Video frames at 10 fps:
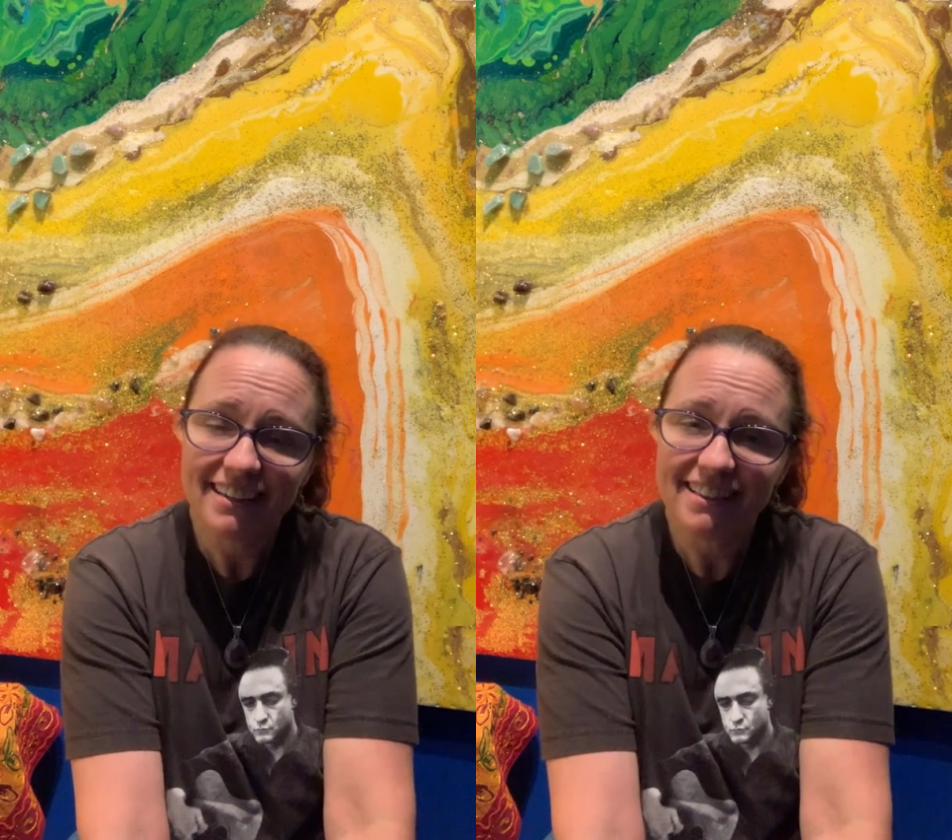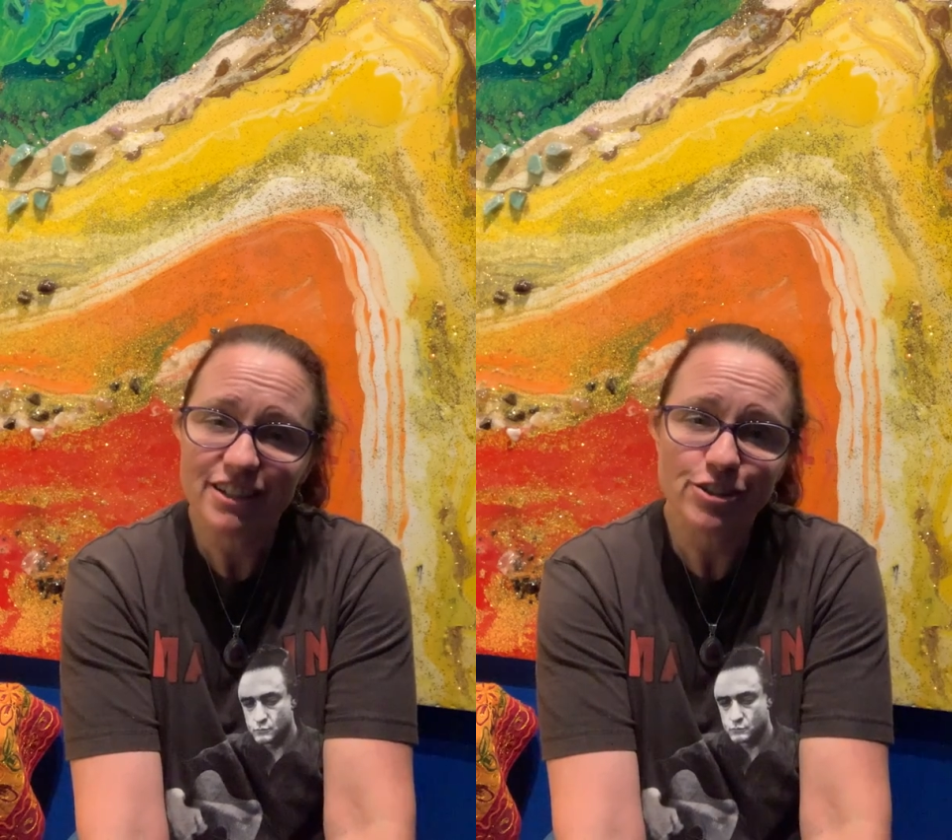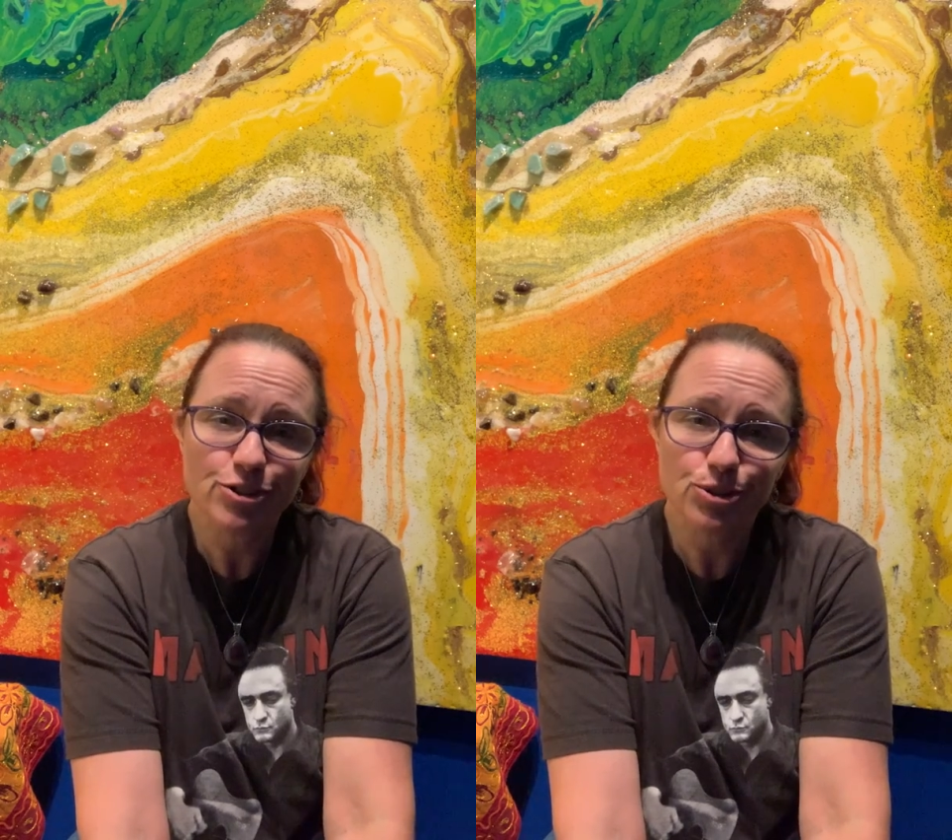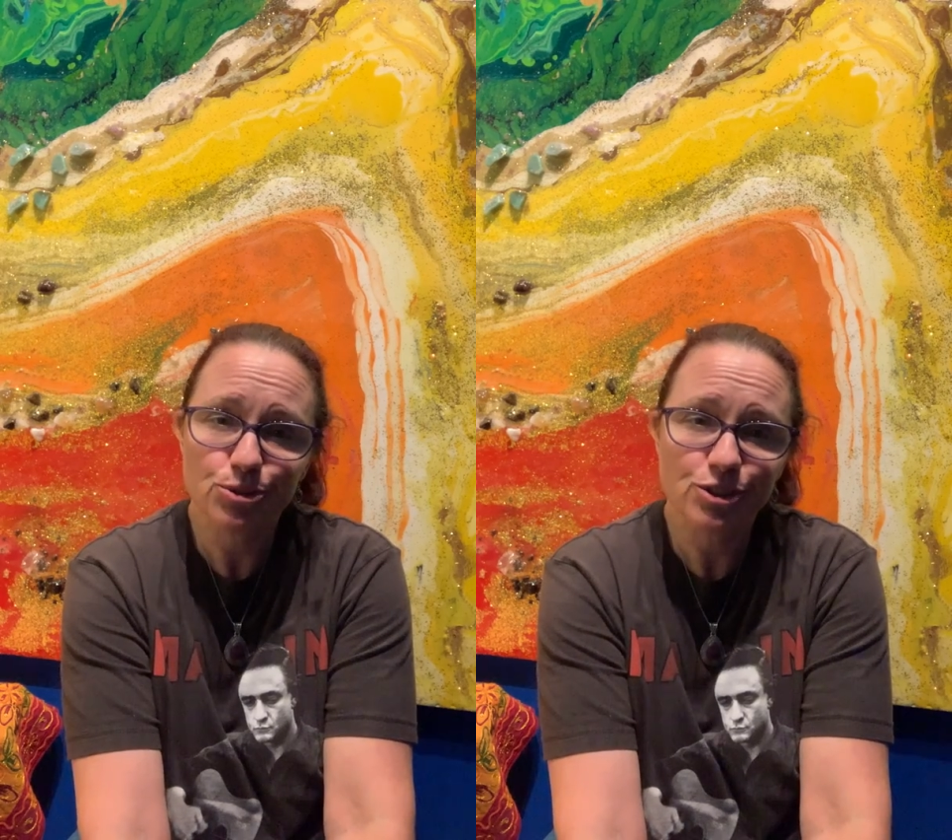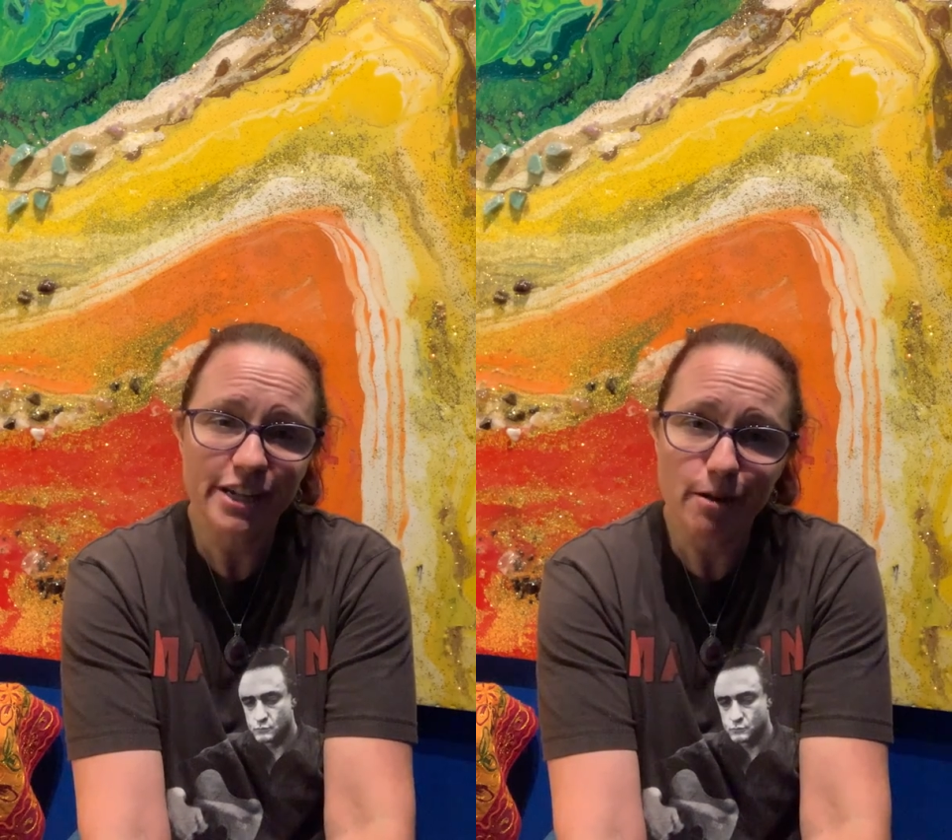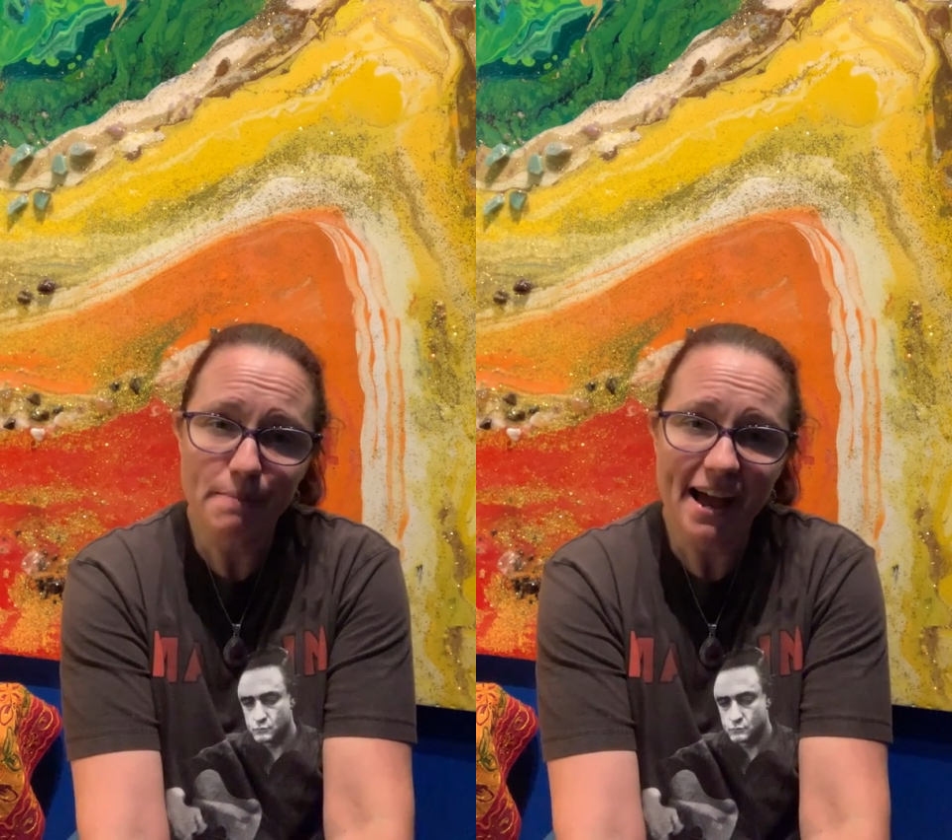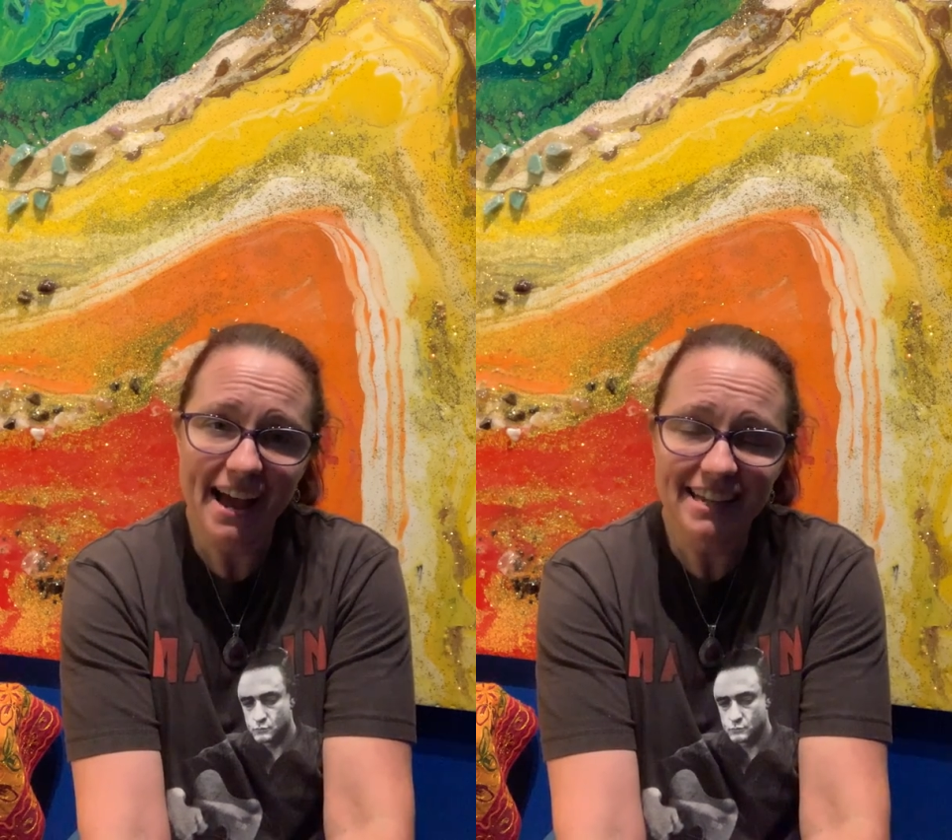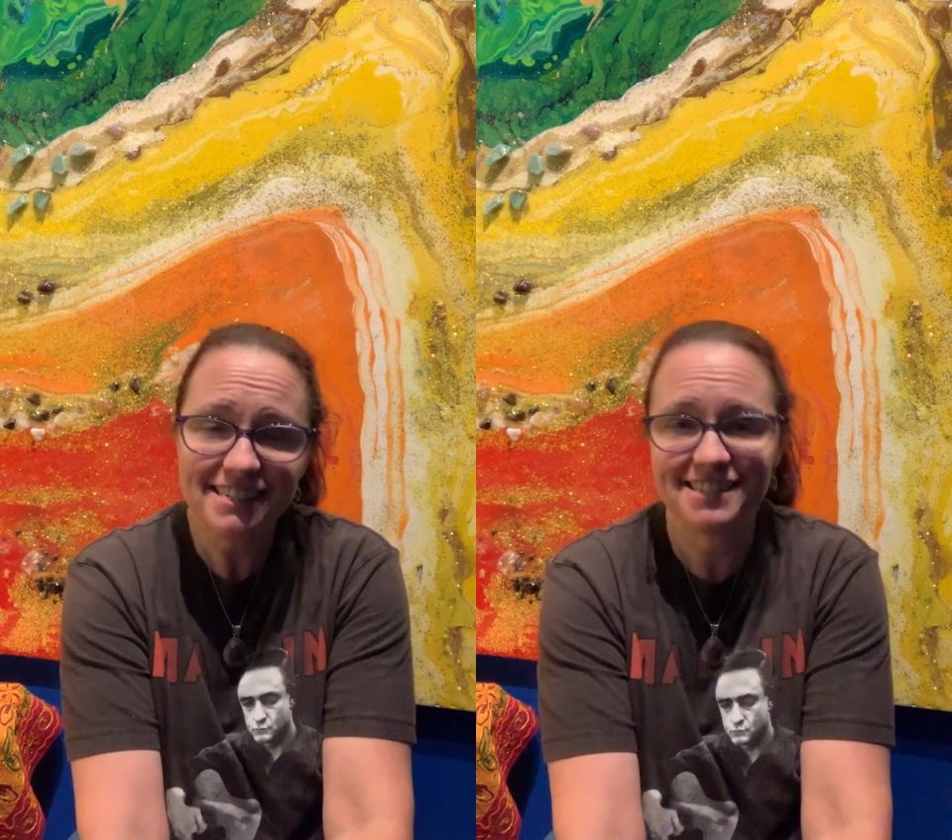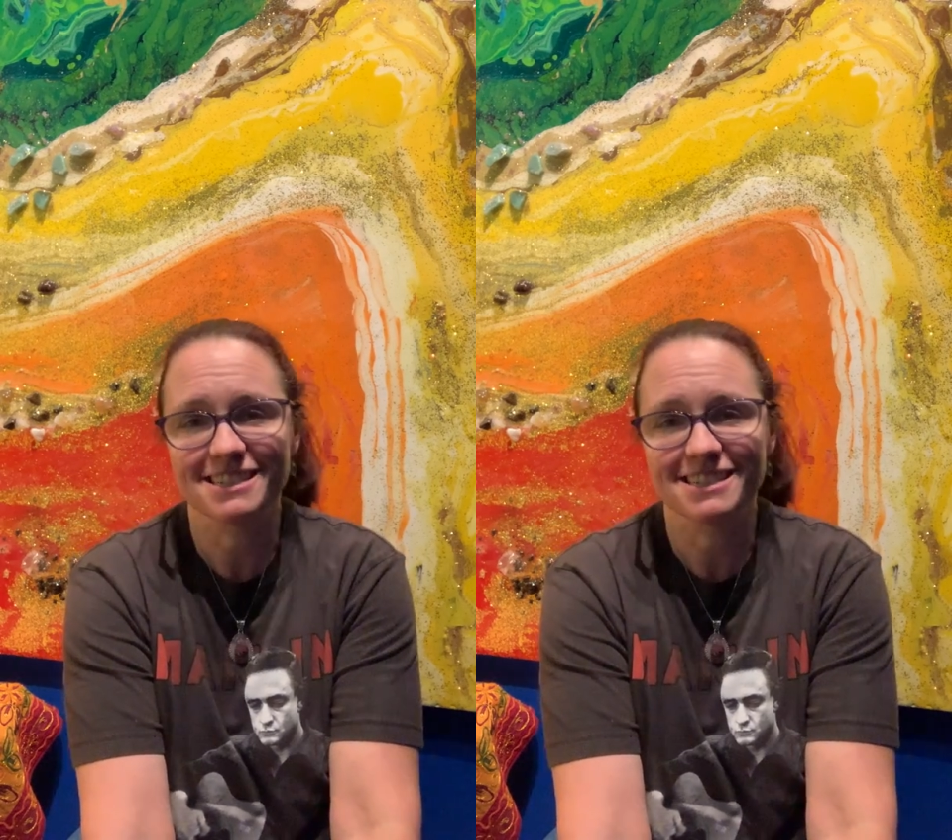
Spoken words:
This too shall pass.